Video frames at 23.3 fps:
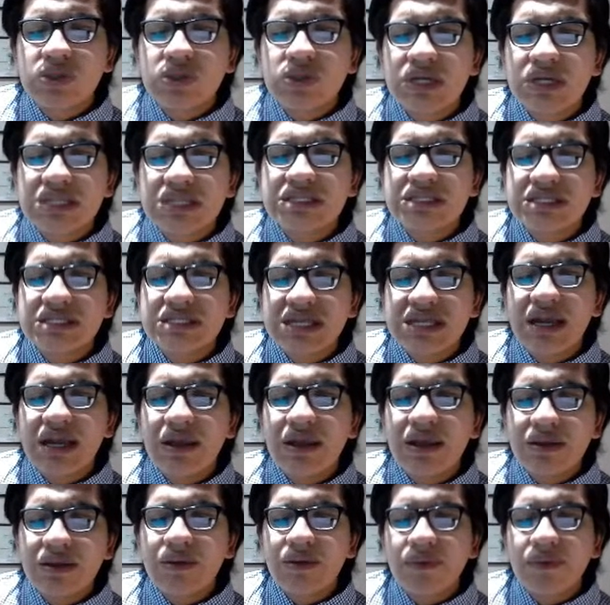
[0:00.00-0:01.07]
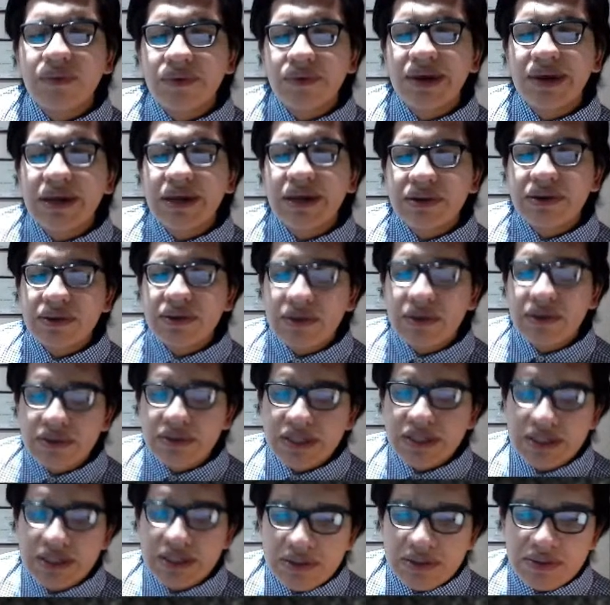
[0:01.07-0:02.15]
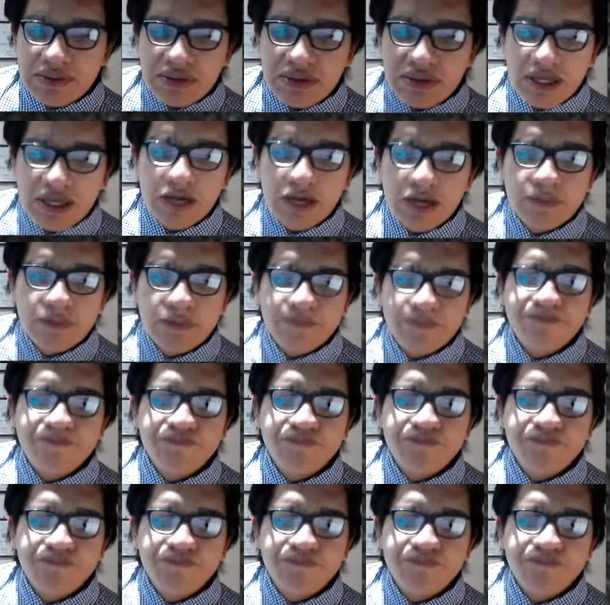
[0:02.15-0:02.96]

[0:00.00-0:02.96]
addressed the Senate regularly. Okay,